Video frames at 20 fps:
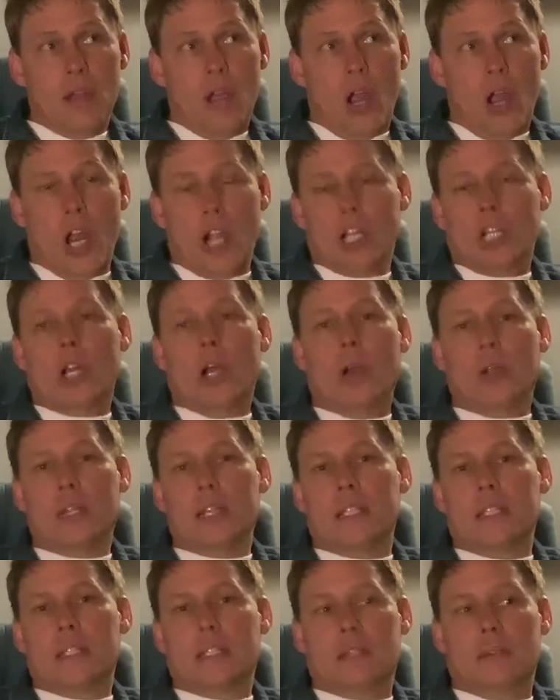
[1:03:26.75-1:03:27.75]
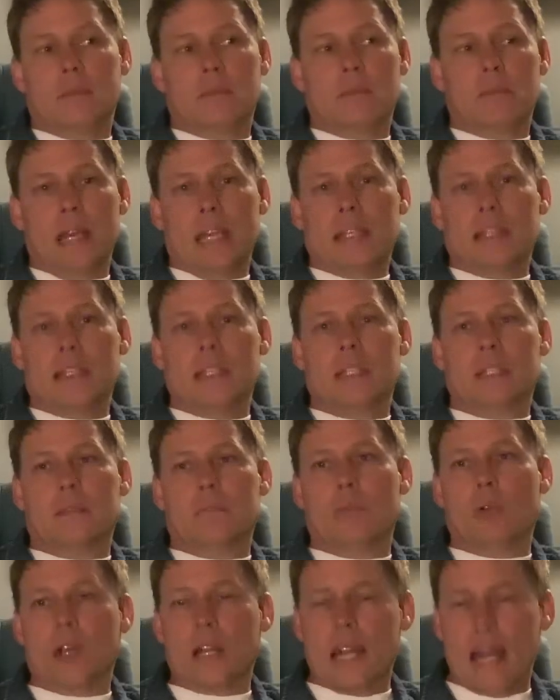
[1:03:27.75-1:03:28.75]
our goal is to make this
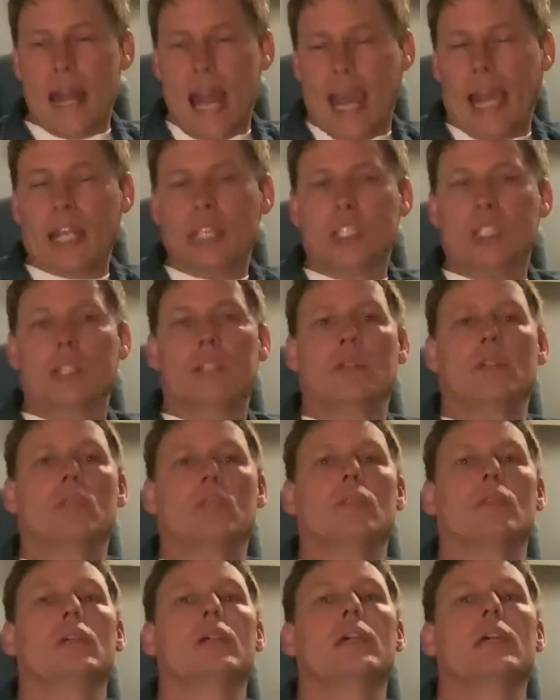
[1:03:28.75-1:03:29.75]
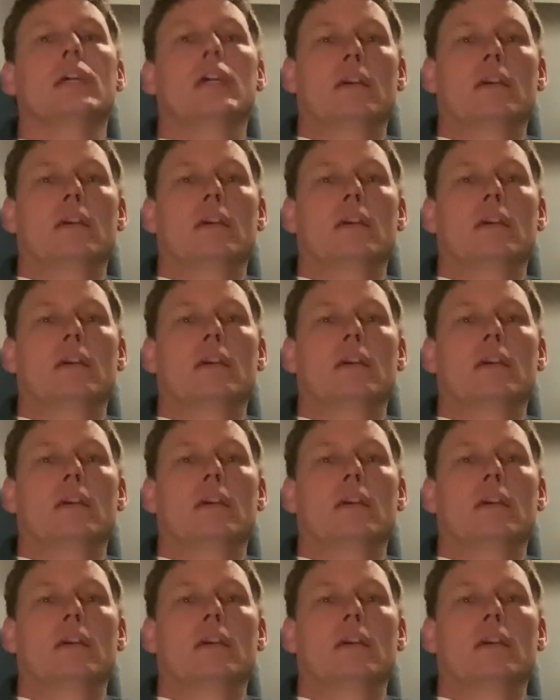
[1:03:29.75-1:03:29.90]
more national,